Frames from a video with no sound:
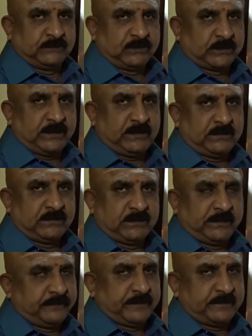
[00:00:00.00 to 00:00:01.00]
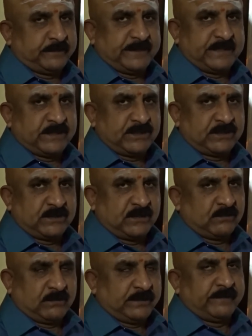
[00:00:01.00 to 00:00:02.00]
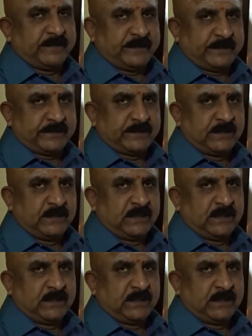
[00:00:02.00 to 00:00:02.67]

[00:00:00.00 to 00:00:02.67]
Okay, if it's business or whatever it is.